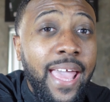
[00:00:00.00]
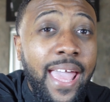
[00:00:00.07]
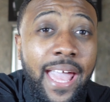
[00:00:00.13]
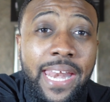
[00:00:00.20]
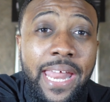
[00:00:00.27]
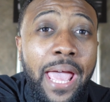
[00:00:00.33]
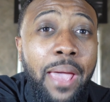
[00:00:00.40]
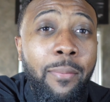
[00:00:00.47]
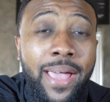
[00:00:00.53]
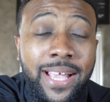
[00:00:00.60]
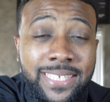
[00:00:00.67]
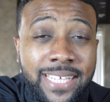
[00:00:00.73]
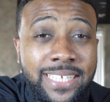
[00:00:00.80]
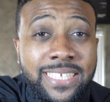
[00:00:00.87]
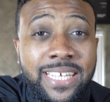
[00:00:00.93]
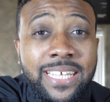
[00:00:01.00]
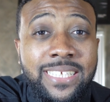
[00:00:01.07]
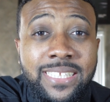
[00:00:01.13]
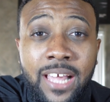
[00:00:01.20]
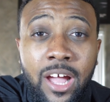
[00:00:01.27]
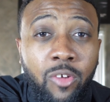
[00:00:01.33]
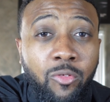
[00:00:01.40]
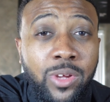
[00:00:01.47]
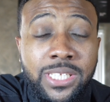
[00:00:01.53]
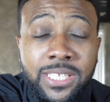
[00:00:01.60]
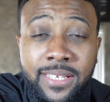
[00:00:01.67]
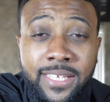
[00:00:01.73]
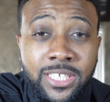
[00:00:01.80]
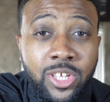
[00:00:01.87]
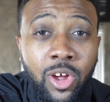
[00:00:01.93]
and Amex has just now
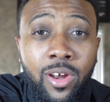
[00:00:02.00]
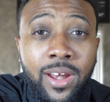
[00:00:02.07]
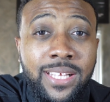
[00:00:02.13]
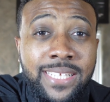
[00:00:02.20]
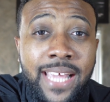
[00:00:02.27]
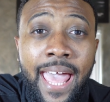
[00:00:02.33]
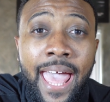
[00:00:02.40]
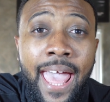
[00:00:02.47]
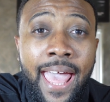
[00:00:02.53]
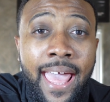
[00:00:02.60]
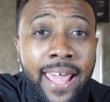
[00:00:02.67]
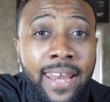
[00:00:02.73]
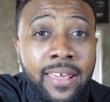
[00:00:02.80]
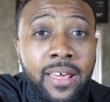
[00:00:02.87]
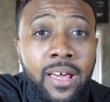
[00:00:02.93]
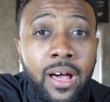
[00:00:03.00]
recently started to add